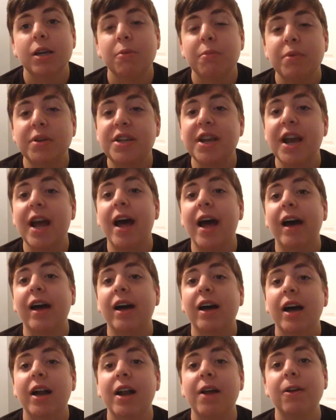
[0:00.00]
But yeah,
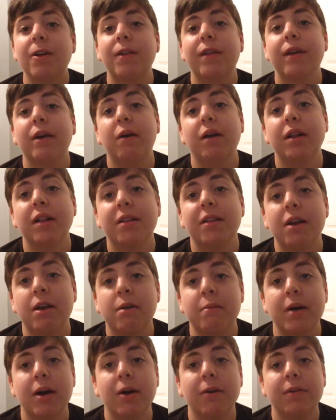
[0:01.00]
another thing I wanted to talk
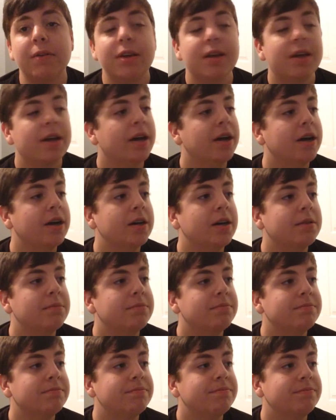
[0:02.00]
about
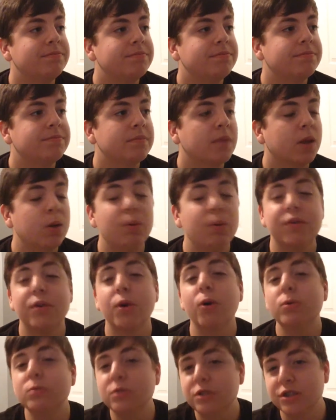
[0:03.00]
was
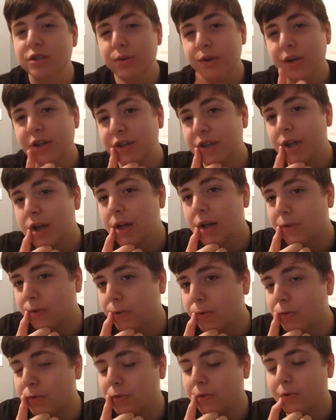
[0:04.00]
old generation
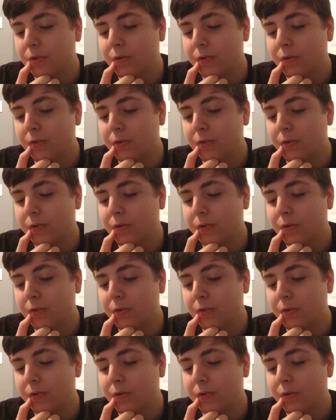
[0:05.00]
consoles.